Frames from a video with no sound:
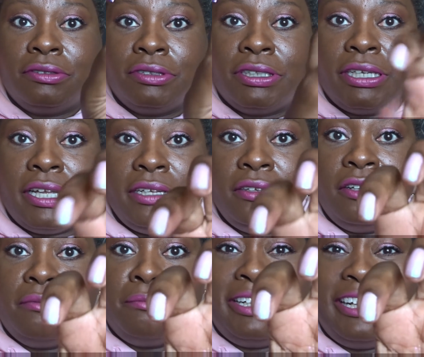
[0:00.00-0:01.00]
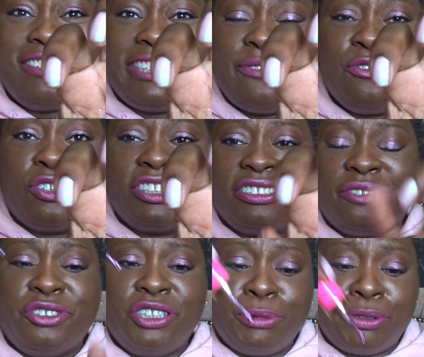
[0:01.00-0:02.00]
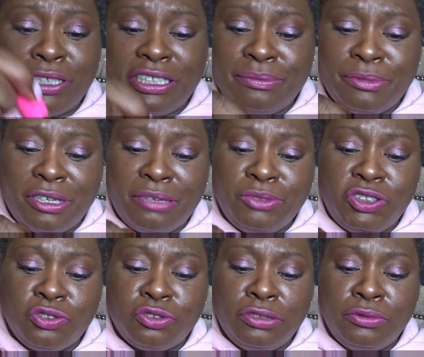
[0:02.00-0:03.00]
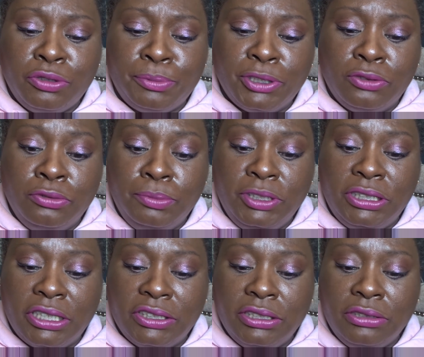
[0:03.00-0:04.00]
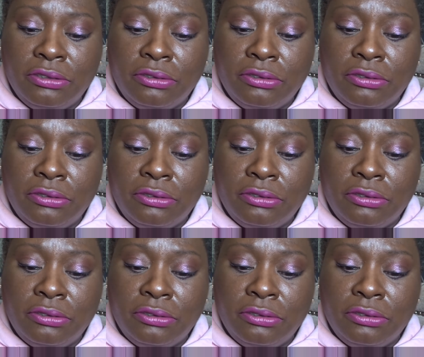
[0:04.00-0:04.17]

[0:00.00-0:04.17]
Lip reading: Okay? My nails have got stuff on them already, but I'm sure it will be... Oopsie daisy.